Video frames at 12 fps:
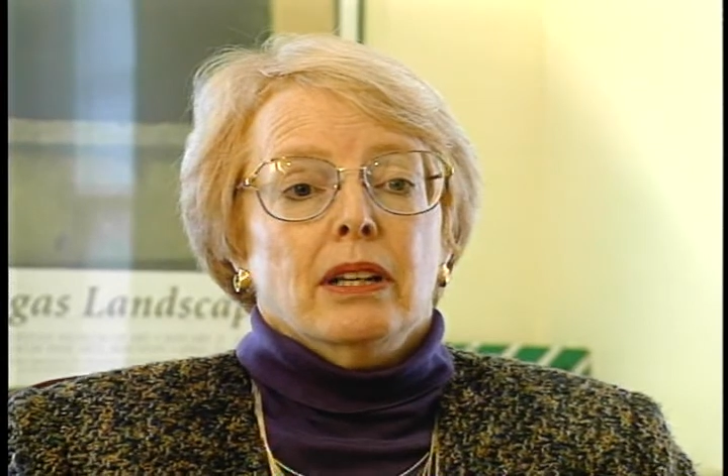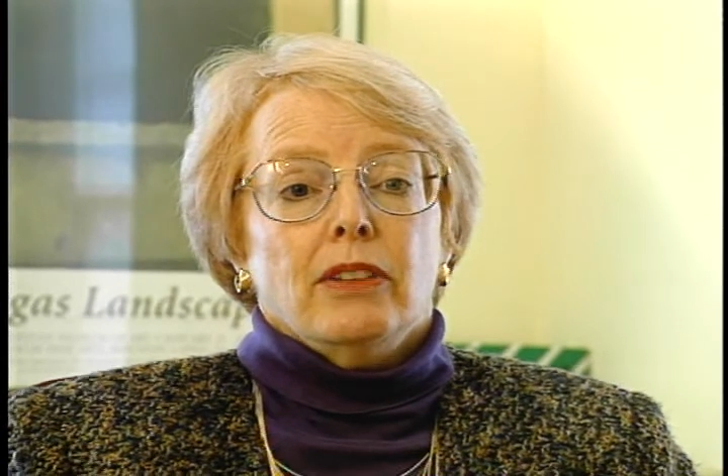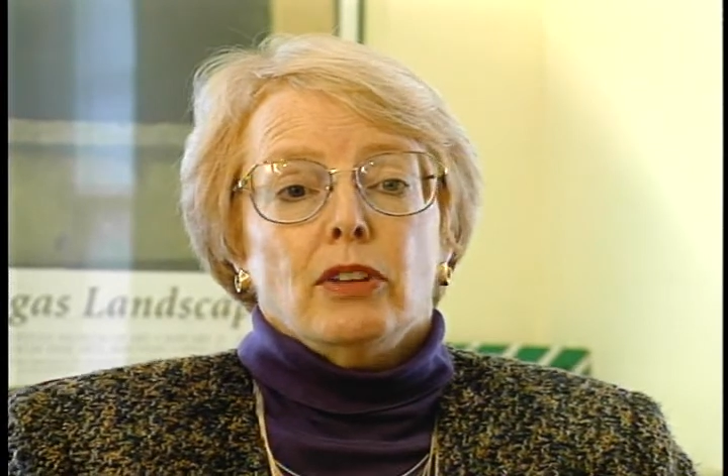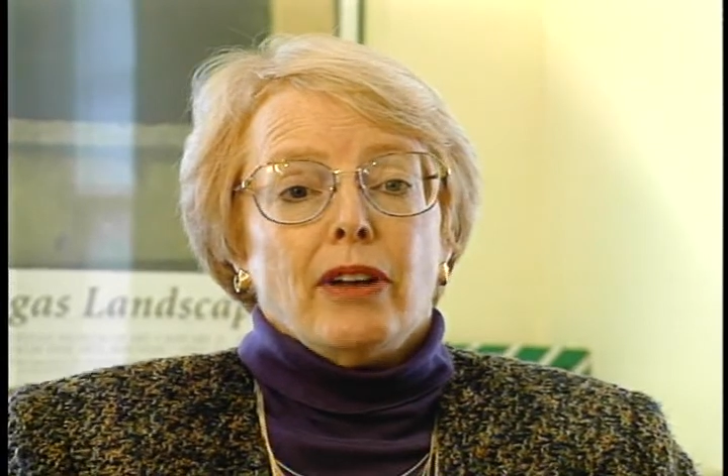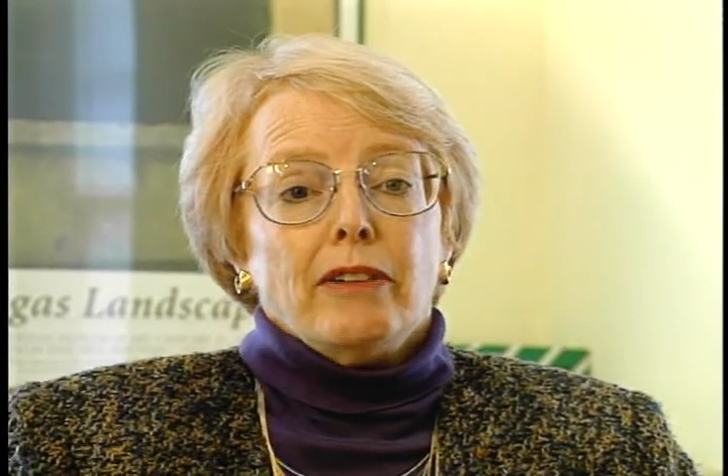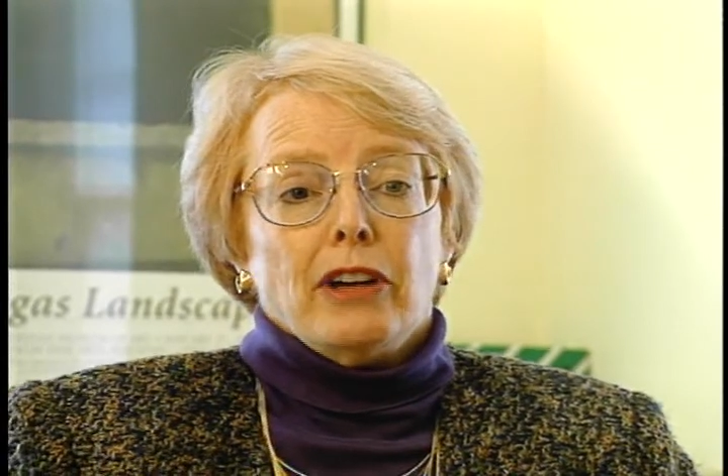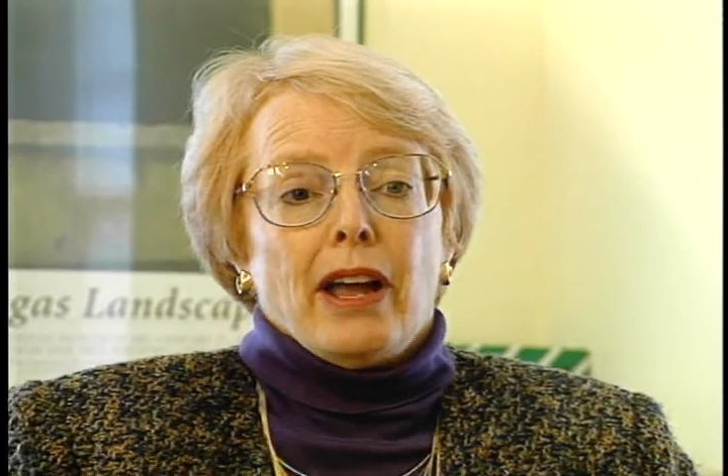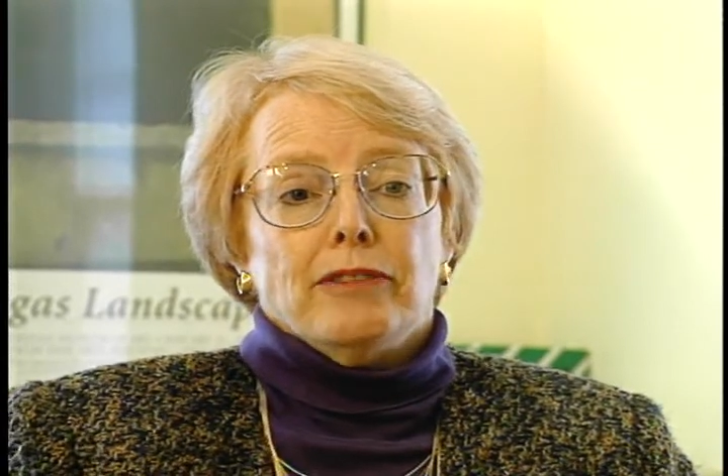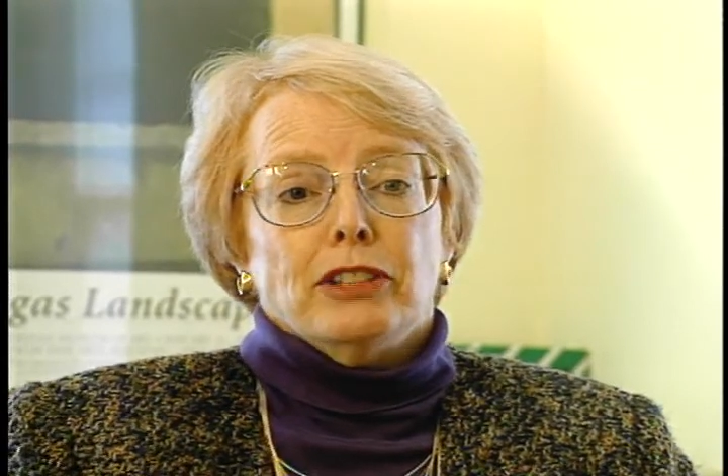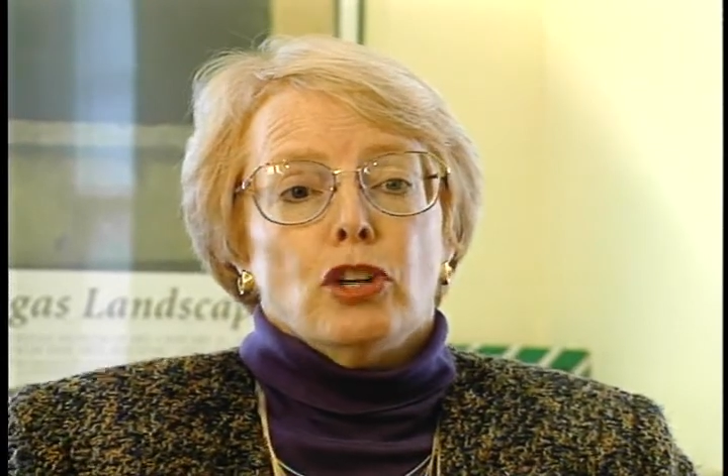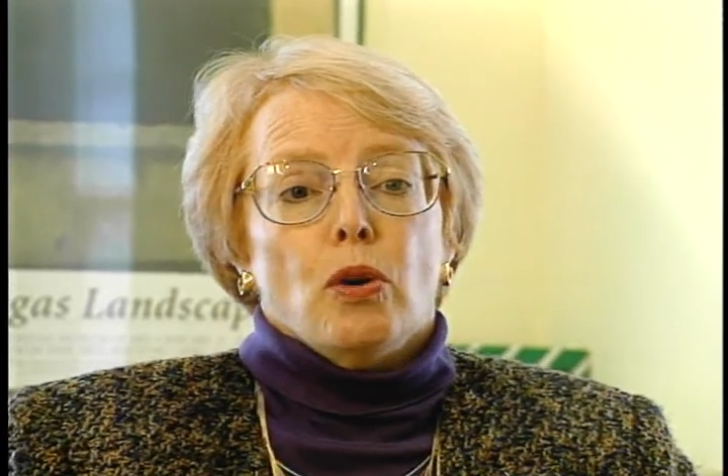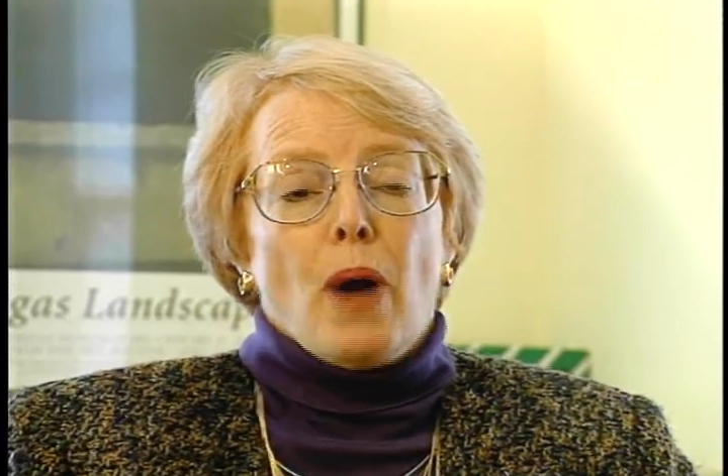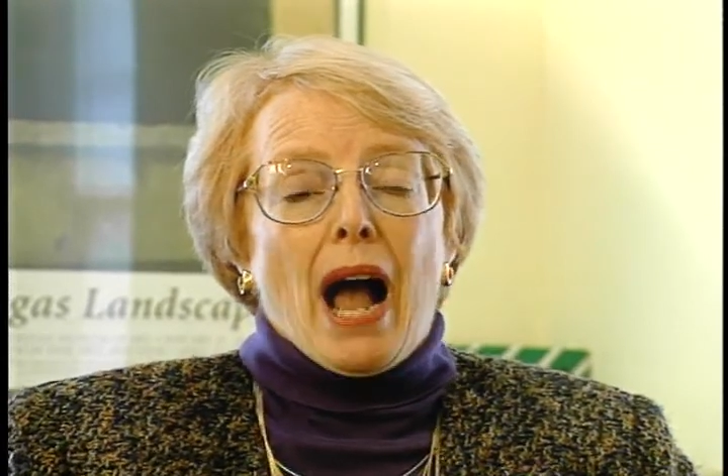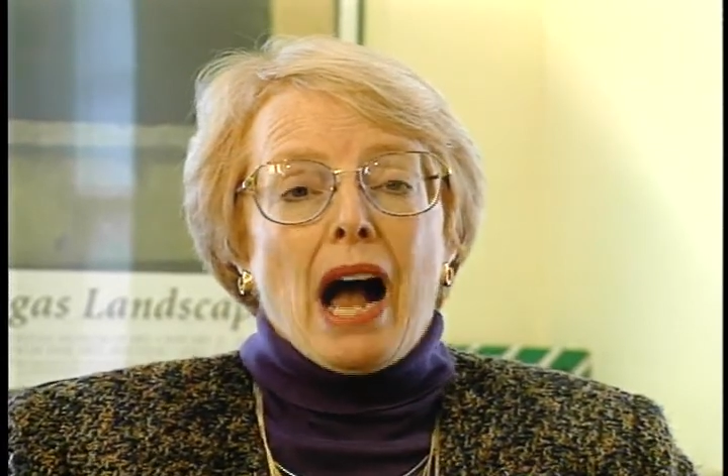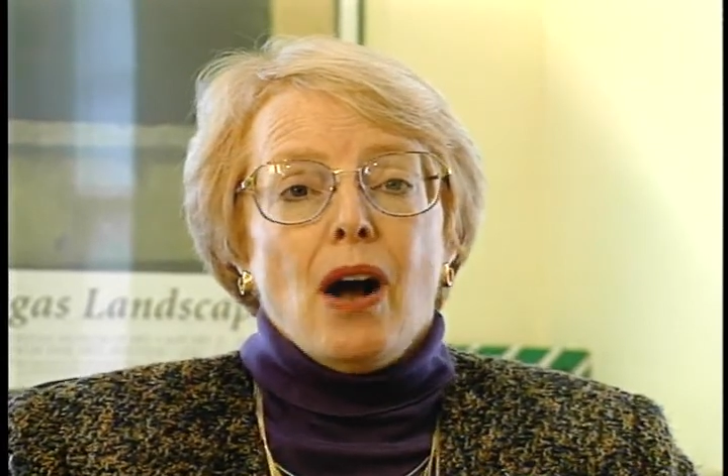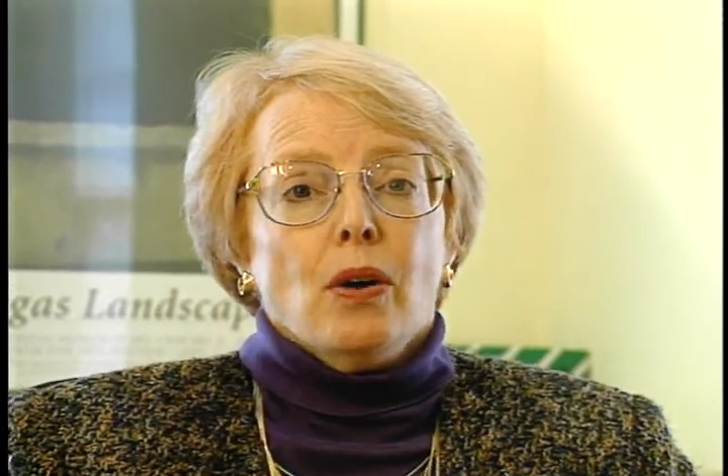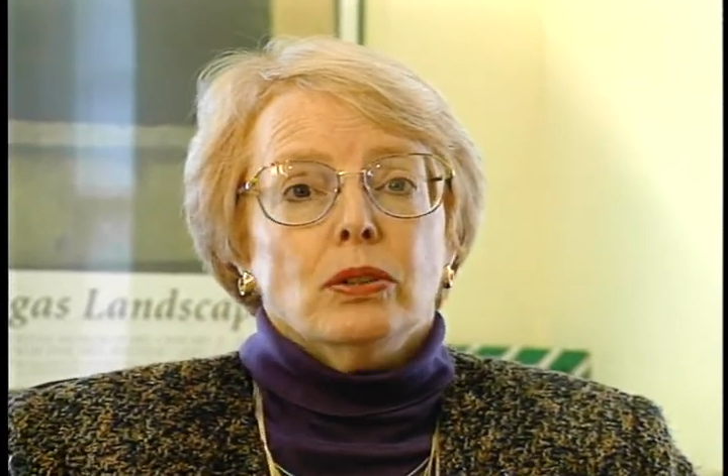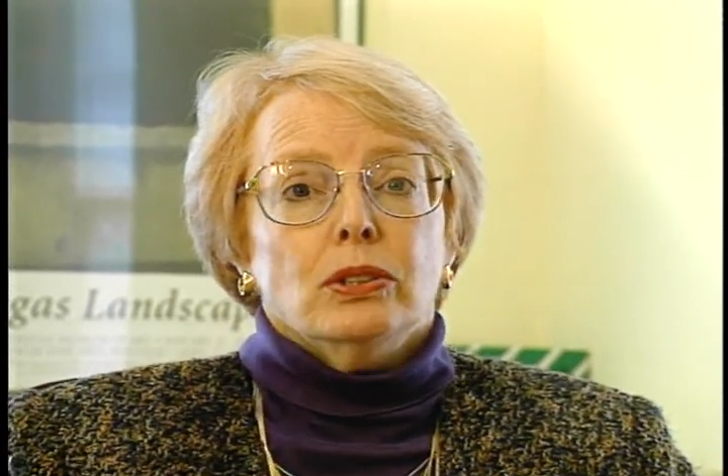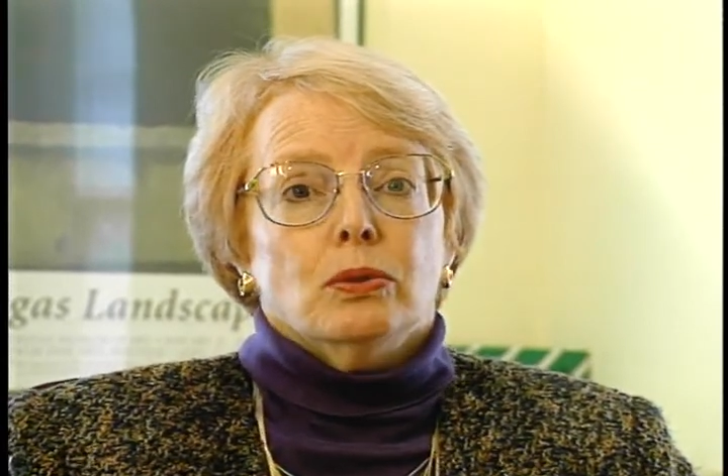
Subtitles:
They'll never have to go out